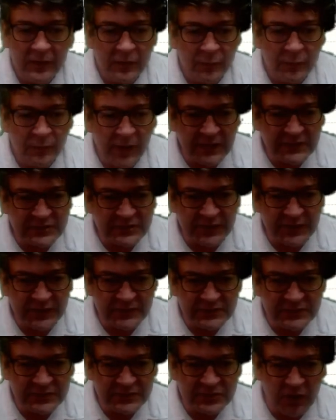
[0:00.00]

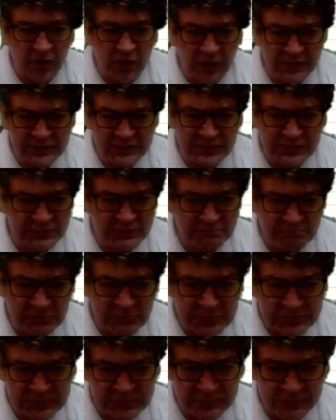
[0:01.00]
residence cost,
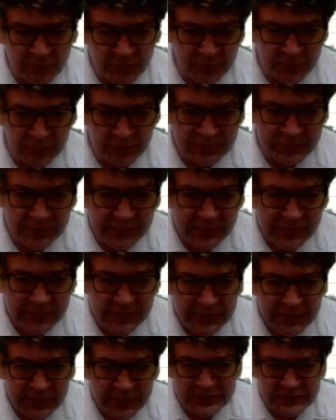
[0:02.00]

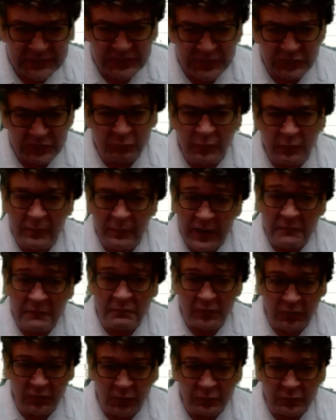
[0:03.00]
still remain
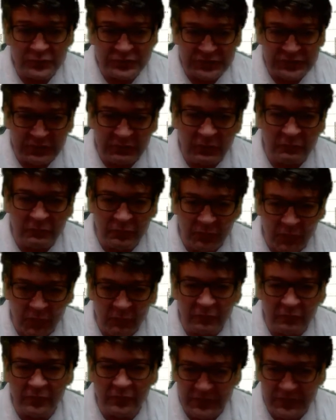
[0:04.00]
below 0 for
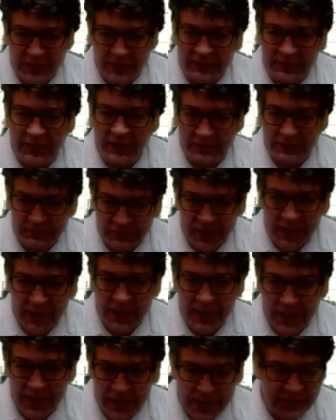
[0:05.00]
over a decade.
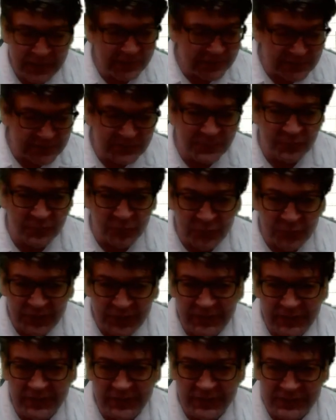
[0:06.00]
Yay, it's
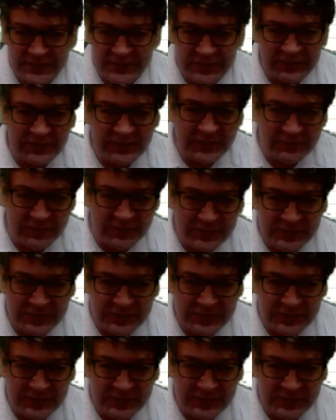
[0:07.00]
free to live in